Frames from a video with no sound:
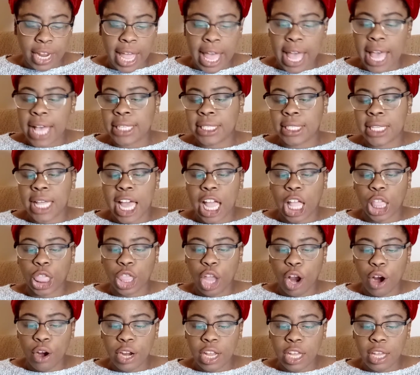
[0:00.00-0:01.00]
It has like
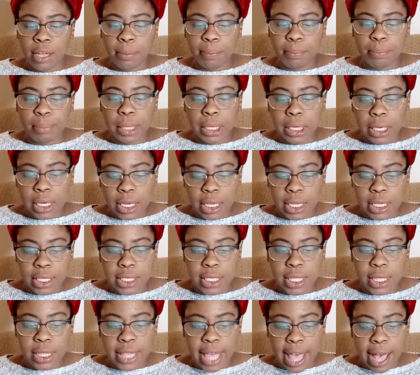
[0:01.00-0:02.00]

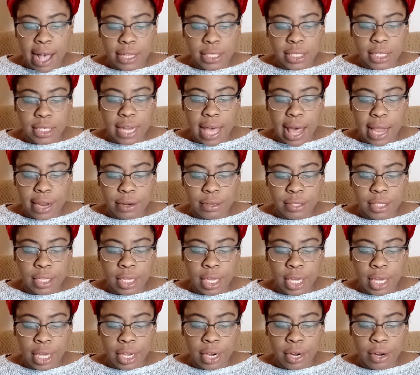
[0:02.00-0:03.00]
$30,000+
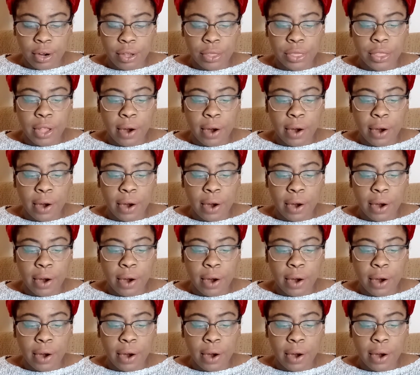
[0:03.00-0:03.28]
a year,